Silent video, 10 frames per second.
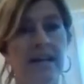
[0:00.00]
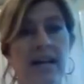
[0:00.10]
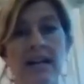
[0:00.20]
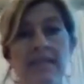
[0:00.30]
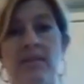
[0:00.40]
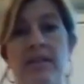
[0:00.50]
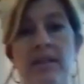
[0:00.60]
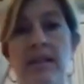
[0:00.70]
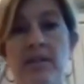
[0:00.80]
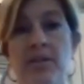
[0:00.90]
I've
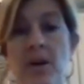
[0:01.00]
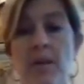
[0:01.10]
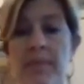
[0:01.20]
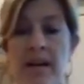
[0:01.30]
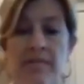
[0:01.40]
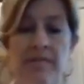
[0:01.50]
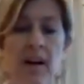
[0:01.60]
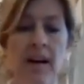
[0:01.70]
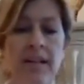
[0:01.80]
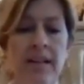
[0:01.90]
already chopped that
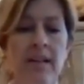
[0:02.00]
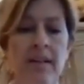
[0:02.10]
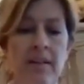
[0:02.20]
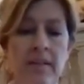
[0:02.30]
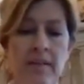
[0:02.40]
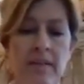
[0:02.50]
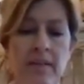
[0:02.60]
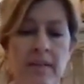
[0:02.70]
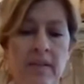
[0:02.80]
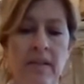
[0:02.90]
fine.
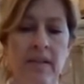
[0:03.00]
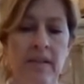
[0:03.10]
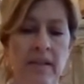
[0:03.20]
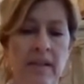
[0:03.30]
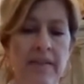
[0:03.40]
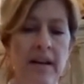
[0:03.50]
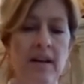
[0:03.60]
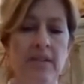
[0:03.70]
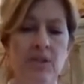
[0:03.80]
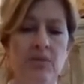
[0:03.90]
And that
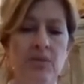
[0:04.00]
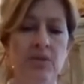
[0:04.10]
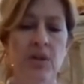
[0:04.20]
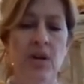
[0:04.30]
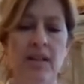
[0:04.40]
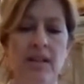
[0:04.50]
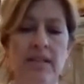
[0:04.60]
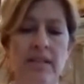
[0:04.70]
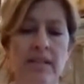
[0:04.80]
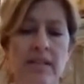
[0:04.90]
was two stalks.